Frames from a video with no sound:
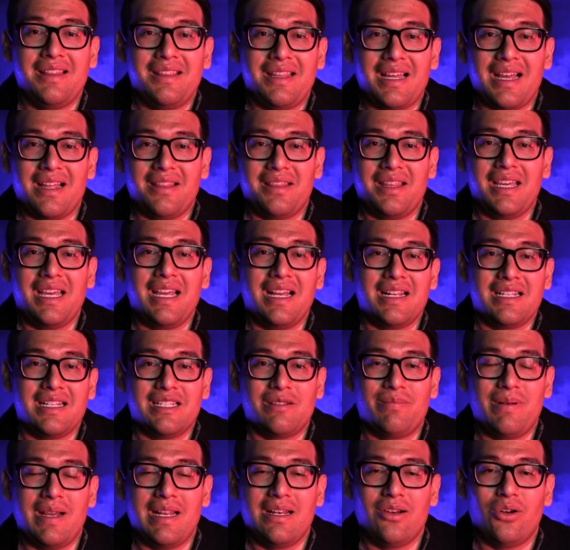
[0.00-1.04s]
that they had
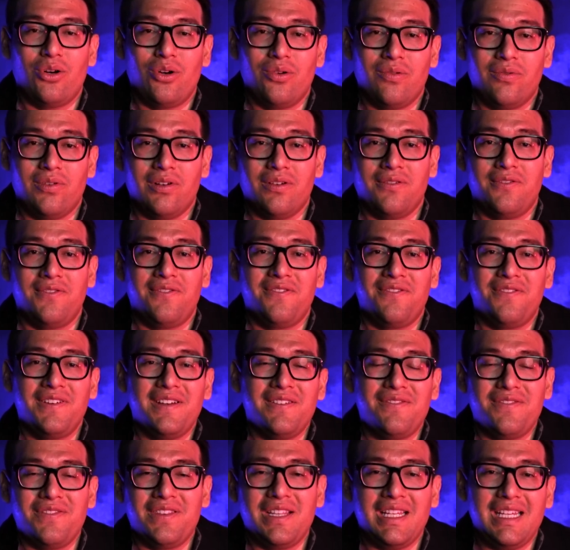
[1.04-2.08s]
spent over
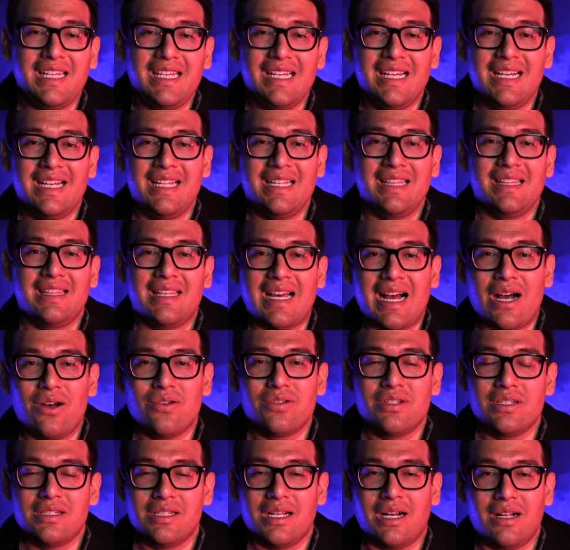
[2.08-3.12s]

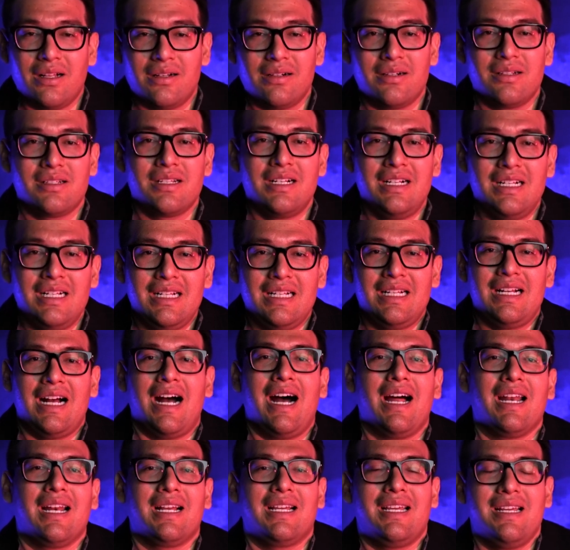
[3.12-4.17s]
$50,000
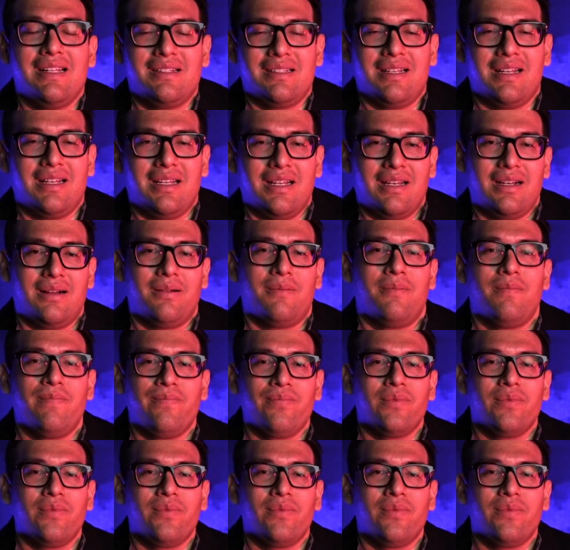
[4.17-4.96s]
on a quinceañera.